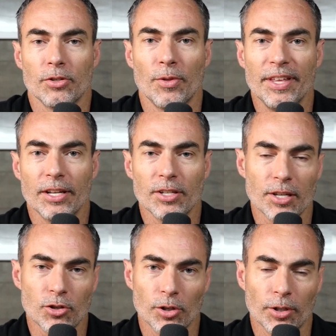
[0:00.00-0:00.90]
then
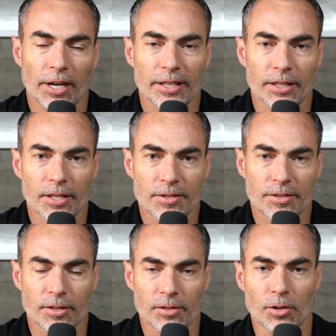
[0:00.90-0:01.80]
as you're creating
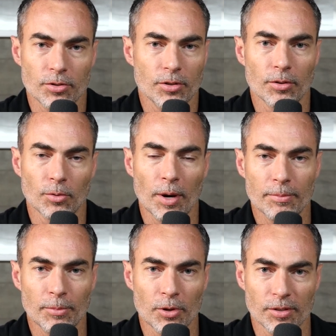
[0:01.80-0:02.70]
these, so the way
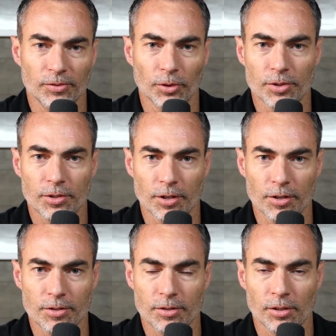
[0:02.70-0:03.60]
most
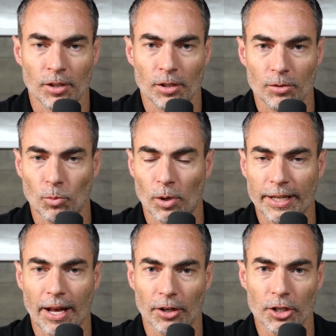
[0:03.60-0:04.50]
influencers work
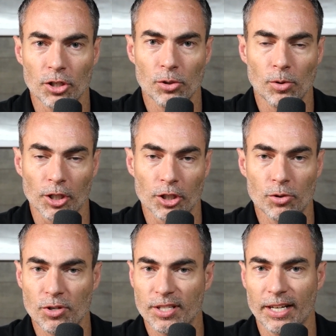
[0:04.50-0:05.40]
out, are you
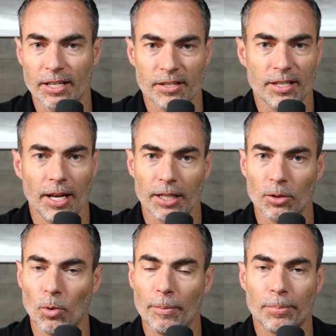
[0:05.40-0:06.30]
just kind of
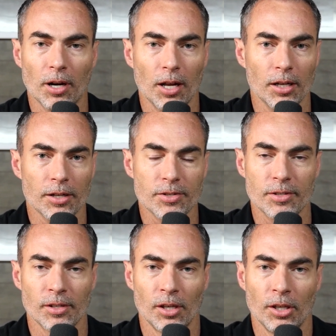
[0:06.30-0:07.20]
deciding what
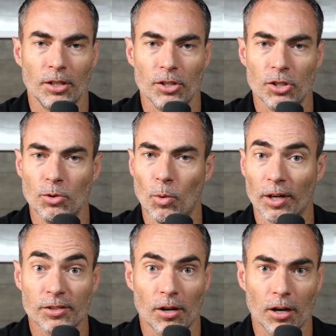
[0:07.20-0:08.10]
products you
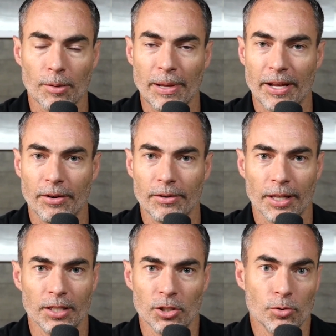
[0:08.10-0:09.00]
want to talk about
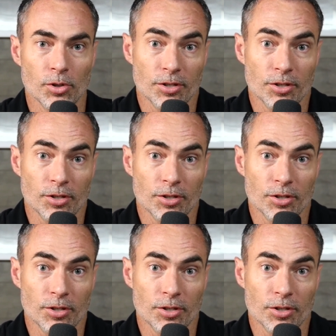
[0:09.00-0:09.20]
and you just